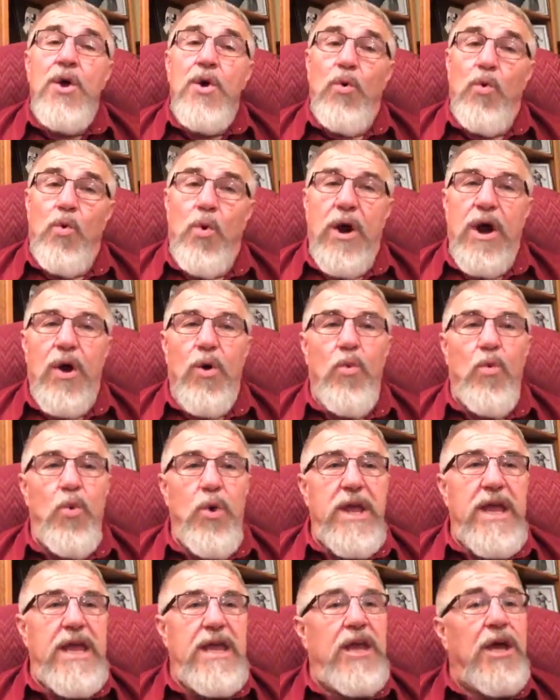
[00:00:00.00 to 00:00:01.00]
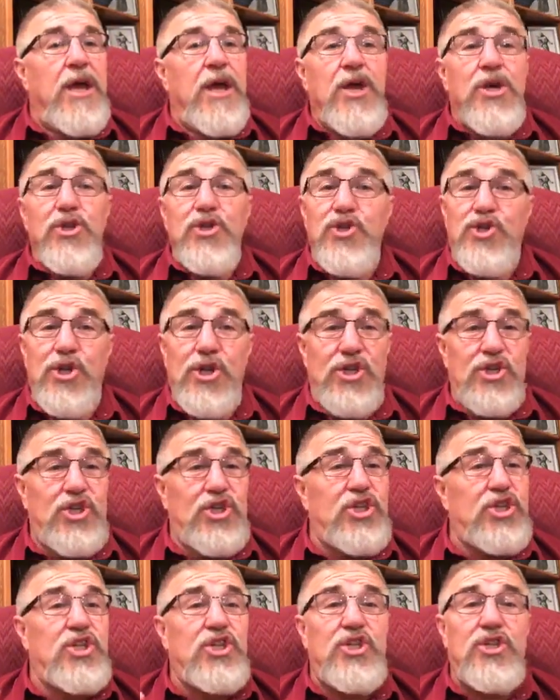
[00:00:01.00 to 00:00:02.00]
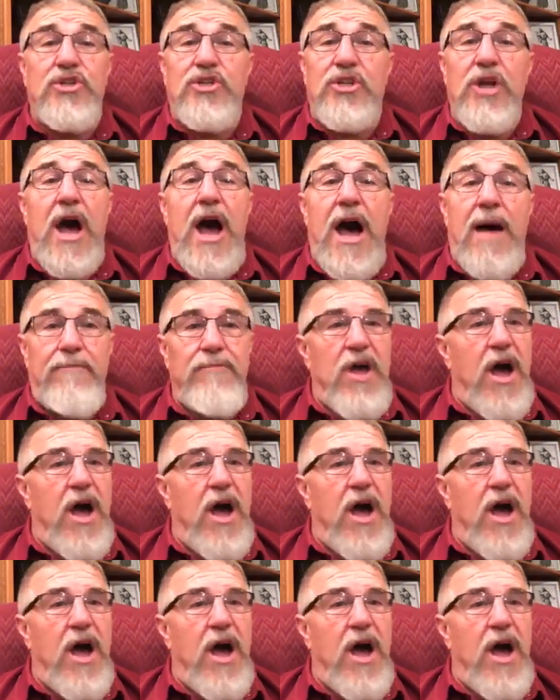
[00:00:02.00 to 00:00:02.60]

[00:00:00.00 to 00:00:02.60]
where we just stop,